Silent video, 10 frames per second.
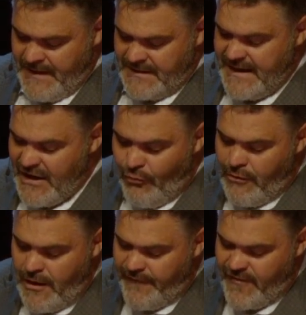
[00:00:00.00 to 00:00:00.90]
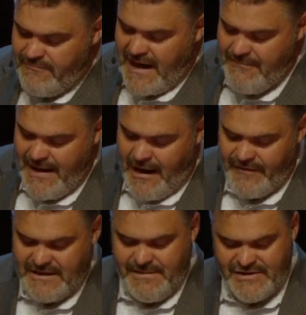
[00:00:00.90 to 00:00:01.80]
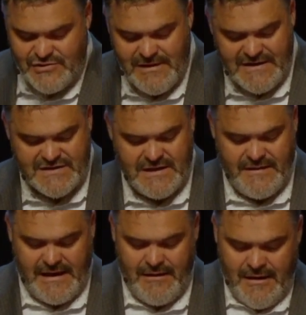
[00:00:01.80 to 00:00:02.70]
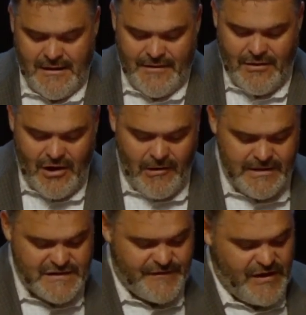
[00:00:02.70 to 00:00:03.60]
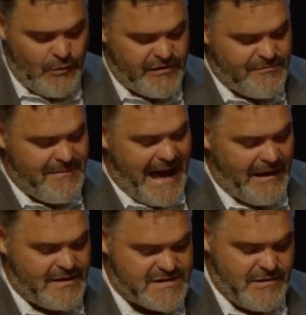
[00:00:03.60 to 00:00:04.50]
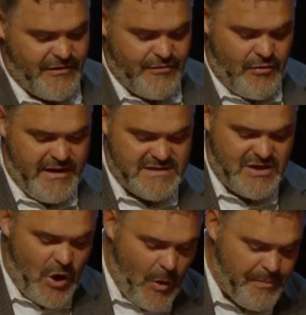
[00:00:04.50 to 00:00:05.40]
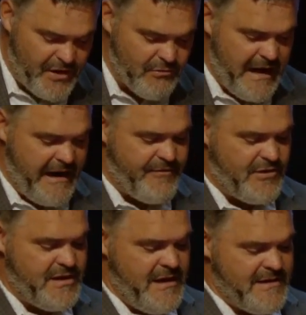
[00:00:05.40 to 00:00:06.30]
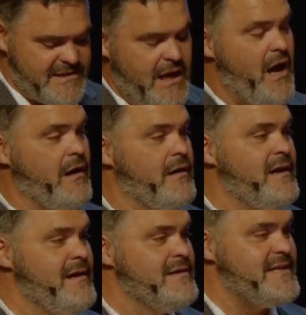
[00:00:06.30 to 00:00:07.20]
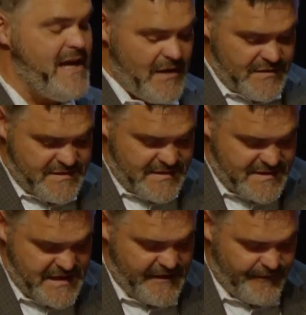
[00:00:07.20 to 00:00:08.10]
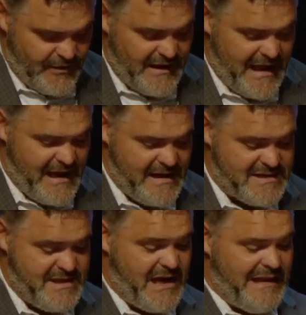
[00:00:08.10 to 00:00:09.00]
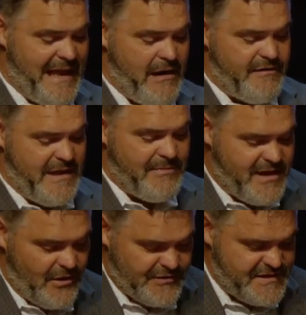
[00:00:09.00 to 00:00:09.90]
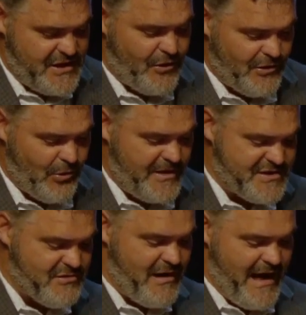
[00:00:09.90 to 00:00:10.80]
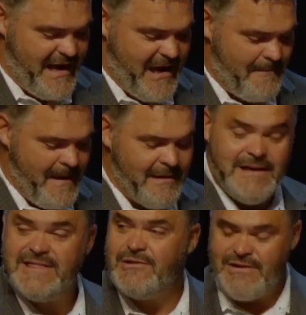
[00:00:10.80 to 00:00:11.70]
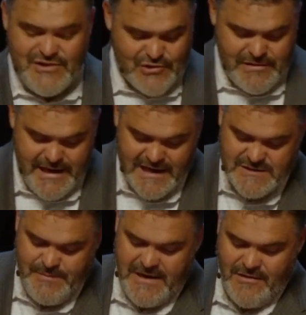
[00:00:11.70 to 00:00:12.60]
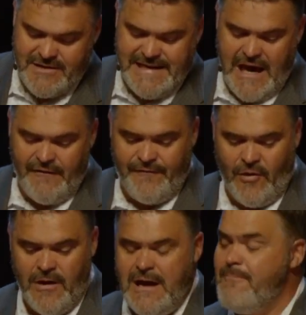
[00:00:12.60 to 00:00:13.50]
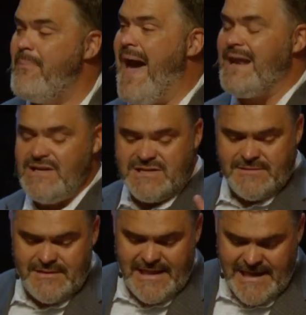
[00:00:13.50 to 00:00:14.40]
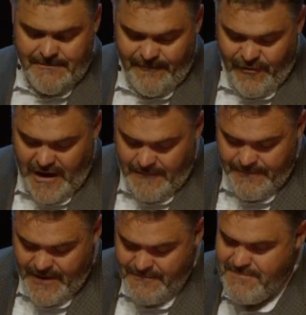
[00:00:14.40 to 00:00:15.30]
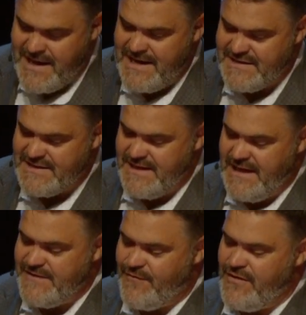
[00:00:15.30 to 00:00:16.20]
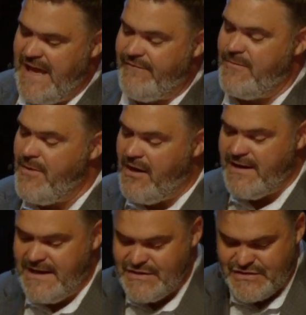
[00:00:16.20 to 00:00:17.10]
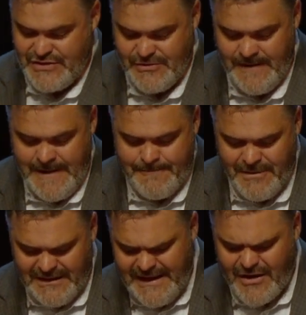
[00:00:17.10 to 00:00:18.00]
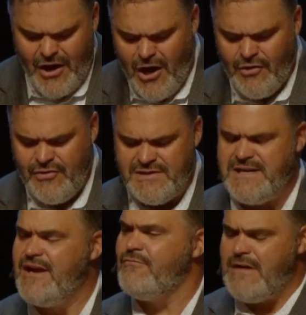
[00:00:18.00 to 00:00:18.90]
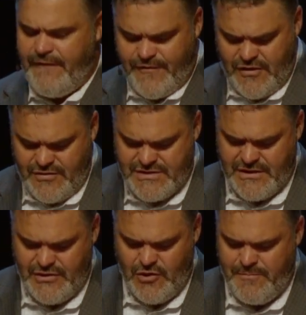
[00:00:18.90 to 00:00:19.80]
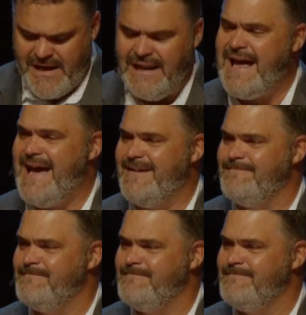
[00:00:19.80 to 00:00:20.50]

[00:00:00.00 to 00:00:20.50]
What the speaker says: Not a word from my mouth can be trusted. That their heart is filled with malice. Their throat is an open grave. Their tongue tells deceitful lies. Declare them guilty, O Lord, he's crying out. Let their intrigues be their downfall. Banish them from their many sins, for they rebelled against you. But let all who take refuge in you be glad.